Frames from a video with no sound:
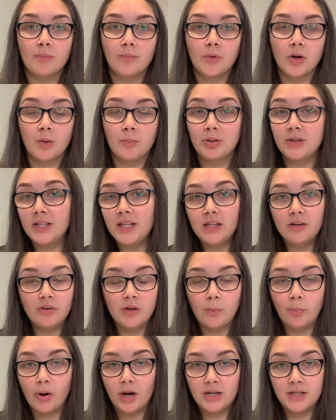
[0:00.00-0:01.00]
completely
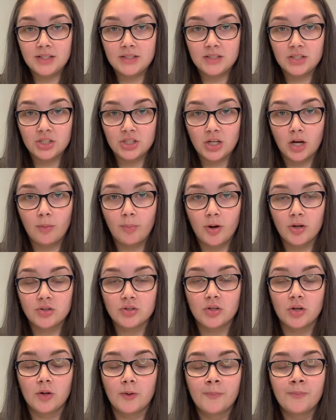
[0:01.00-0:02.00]
rebranded to the gel
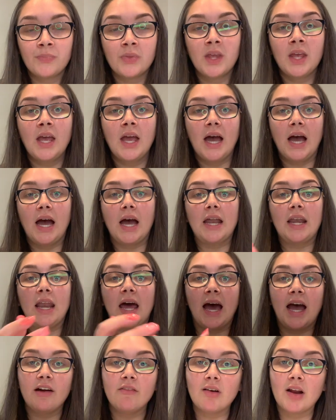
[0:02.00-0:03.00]
bottle. And
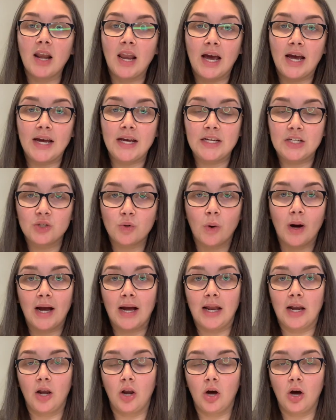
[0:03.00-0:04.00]
I relied
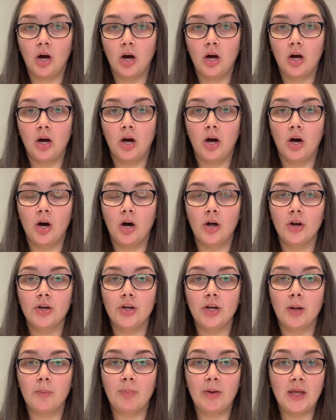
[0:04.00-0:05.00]
quite a lot
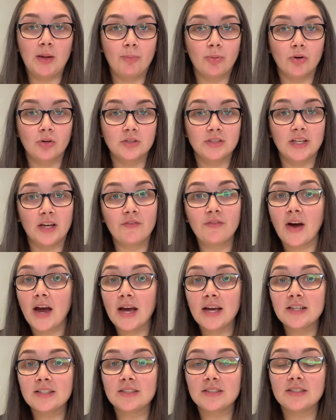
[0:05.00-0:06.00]
on people's
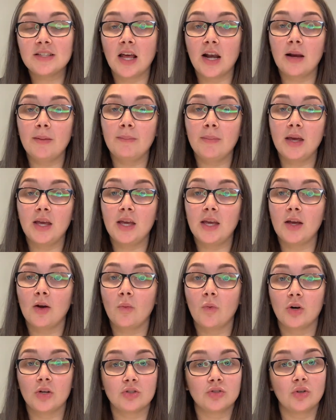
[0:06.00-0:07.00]
advice, telling me
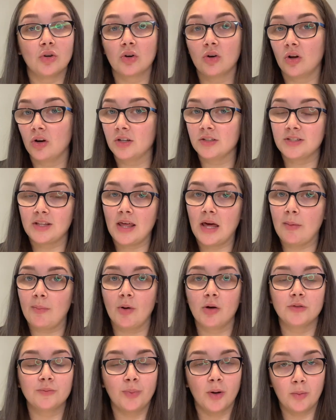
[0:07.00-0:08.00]
what sort of colours are their
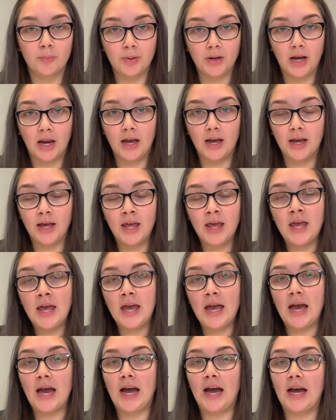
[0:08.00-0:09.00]
most popular,
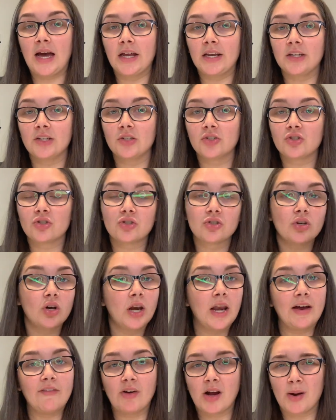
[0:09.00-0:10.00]
and just sort of
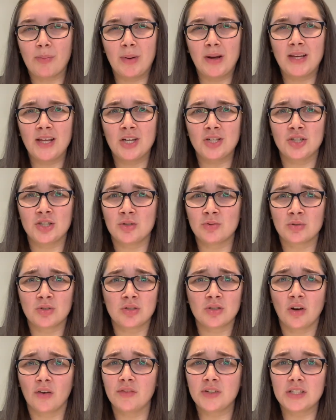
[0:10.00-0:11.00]
like recommendations,
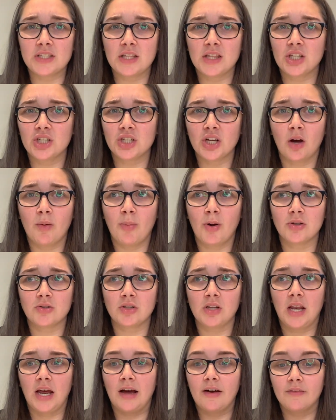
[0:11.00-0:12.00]
because obviously the gel
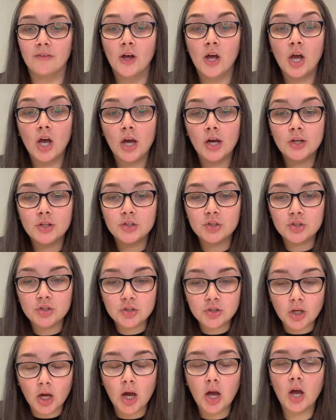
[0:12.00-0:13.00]
bottle have
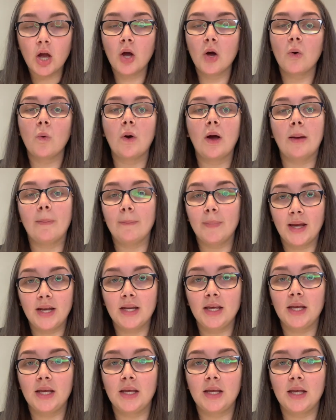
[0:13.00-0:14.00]
so
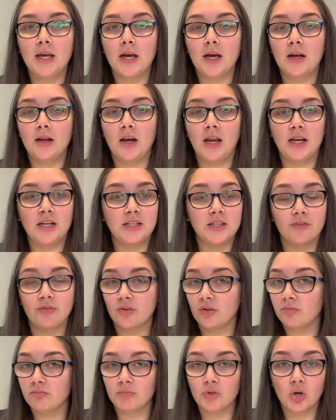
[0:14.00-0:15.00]
many like
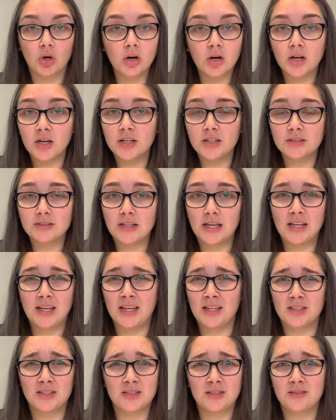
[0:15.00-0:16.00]
different colours. Like,
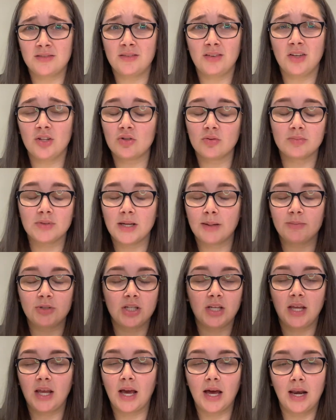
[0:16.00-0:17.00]
it's sometimes
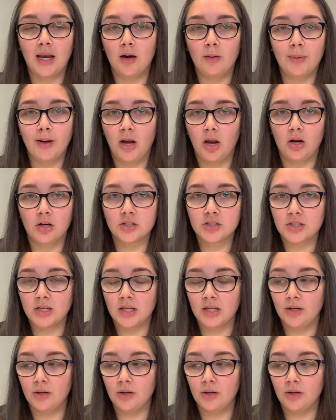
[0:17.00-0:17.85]
you can get a little bit lost in